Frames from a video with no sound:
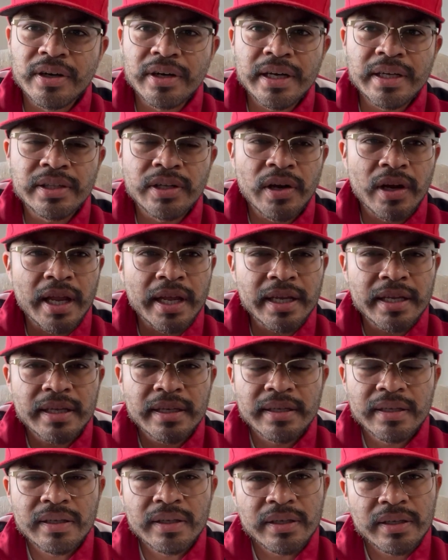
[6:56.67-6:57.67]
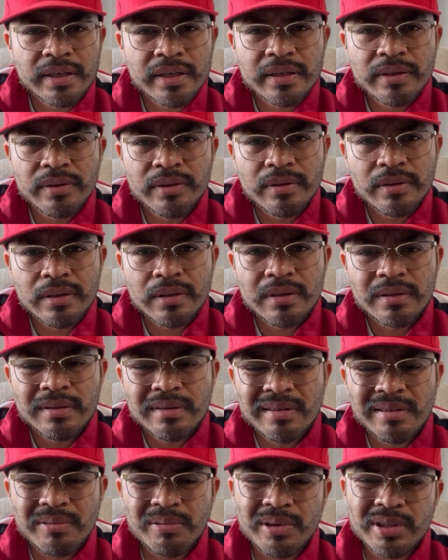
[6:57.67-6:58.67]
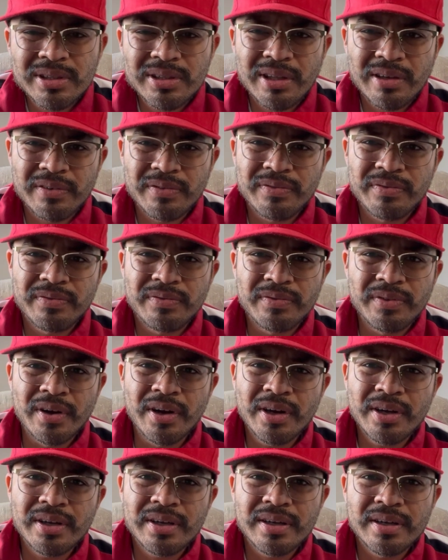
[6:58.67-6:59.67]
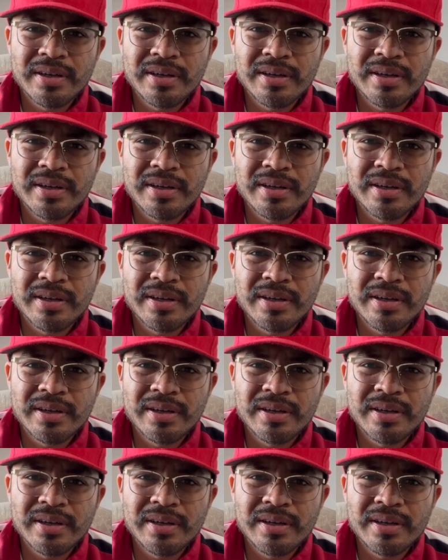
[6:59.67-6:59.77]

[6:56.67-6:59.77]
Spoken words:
and they're like, what the fuck?